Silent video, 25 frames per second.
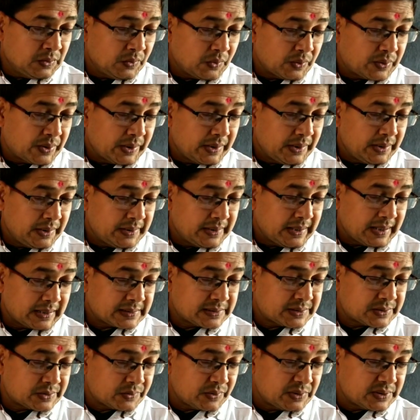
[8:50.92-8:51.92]
Okay,
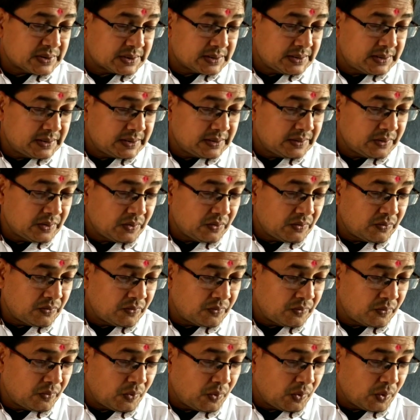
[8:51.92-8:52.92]
next question.
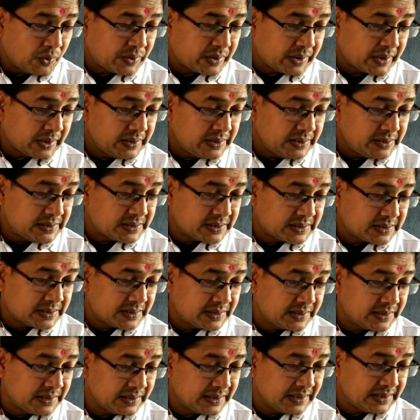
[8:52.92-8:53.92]
Oh Christ,
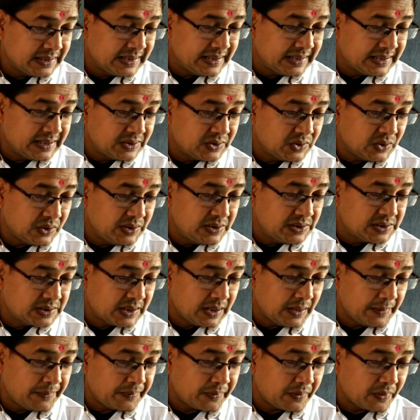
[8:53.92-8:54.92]
it is the
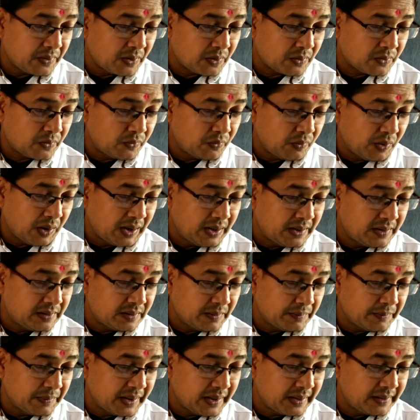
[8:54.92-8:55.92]
Inscribed rock. Why did
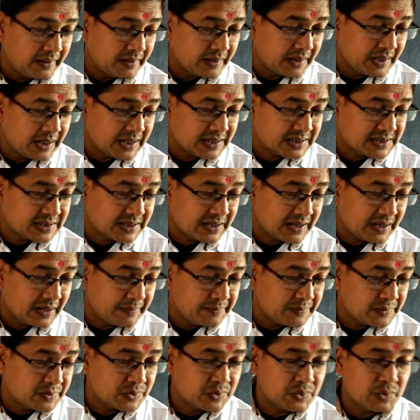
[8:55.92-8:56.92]
the mariner
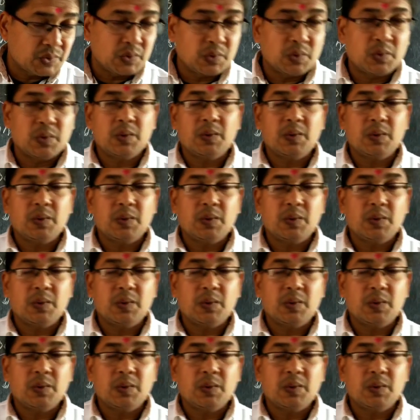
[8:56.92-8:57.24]
exclaim so?